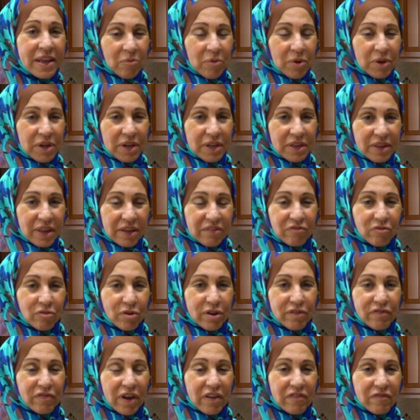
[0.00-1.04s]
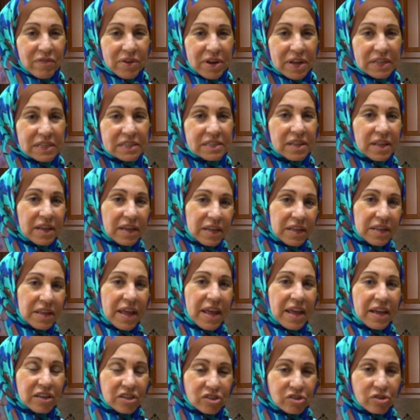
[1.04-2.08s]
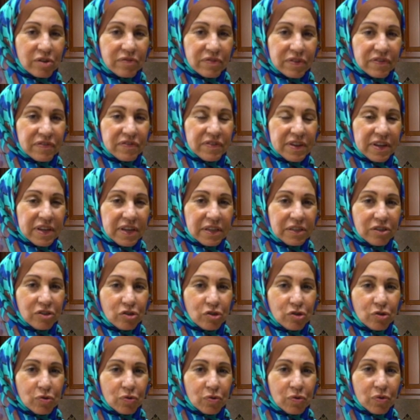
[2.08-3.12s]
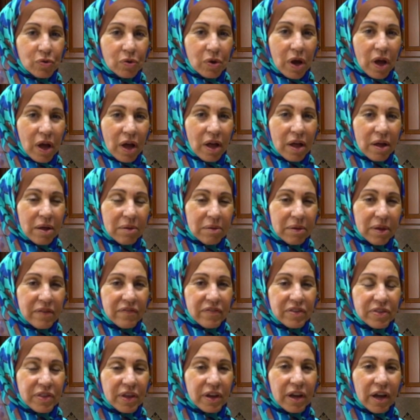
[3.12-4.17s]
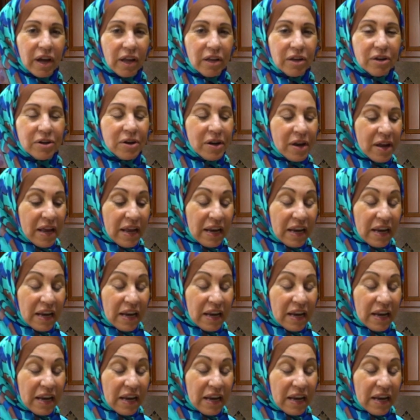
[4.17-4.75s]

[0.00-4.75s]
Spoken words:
we need the 45 minutes, then the extra 15 to give it the color.